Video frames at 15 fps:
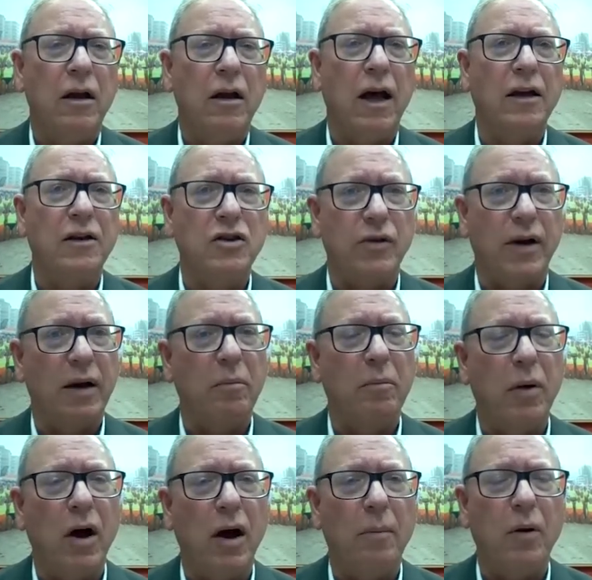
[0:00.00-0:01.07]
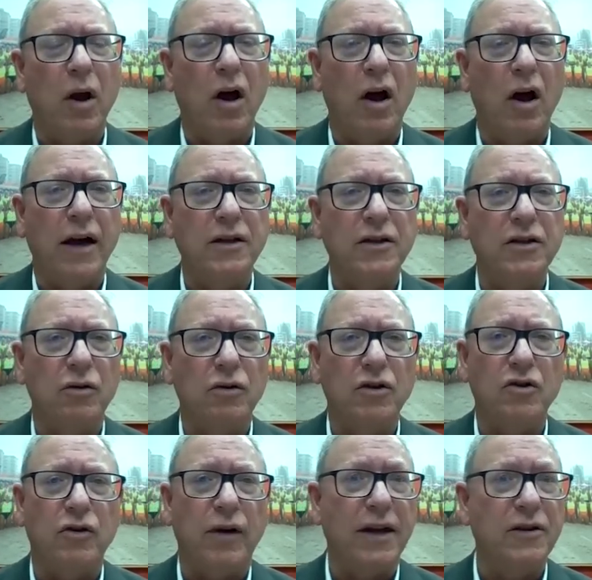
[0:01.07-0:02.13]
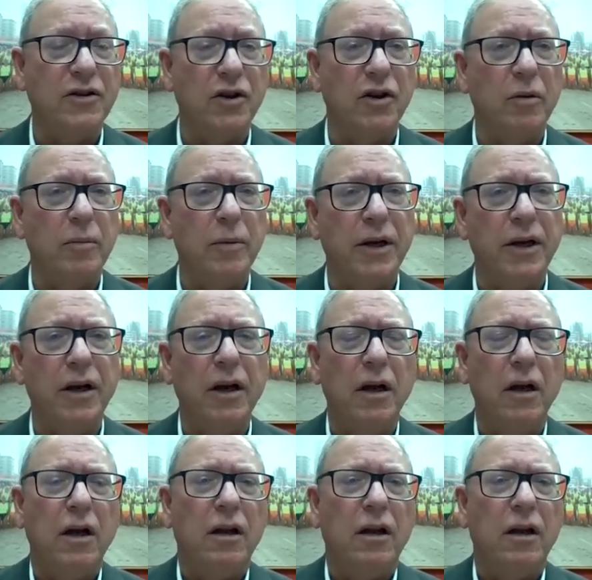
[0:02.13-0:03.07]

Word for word: uh, Australian pipelines or Transurban.